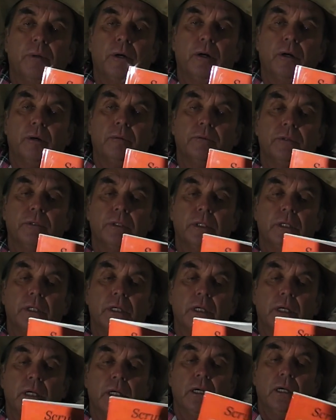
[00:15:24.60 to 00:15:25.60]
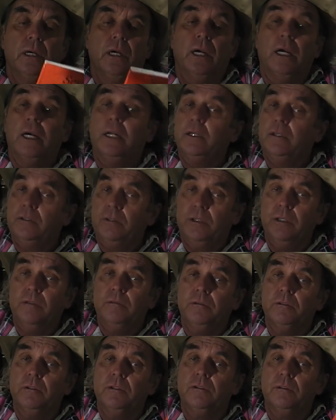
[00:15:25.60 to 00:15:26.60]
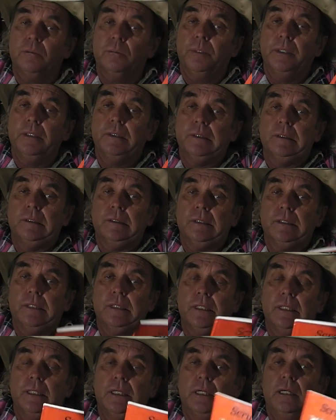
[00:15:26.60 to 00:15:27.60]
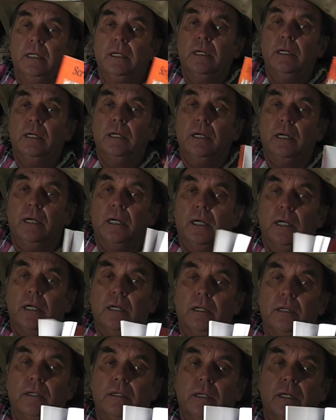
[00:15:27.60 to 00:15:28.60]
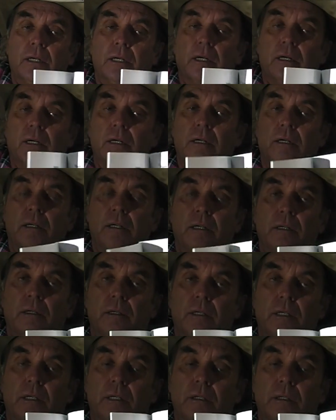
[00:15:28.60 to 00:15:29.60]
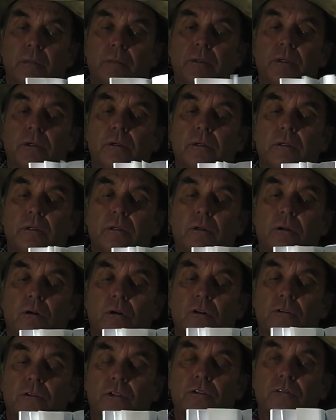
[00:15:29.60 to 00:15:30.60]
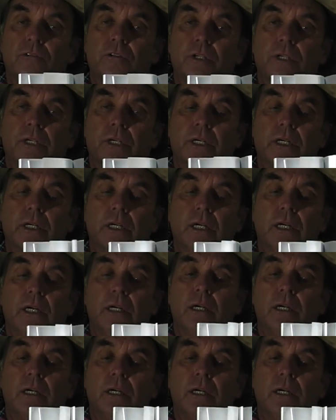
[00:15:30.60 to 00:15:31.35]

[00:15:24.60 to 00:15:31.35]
poems in there, and there's even some pictures in there, and a little bit of Aussie slang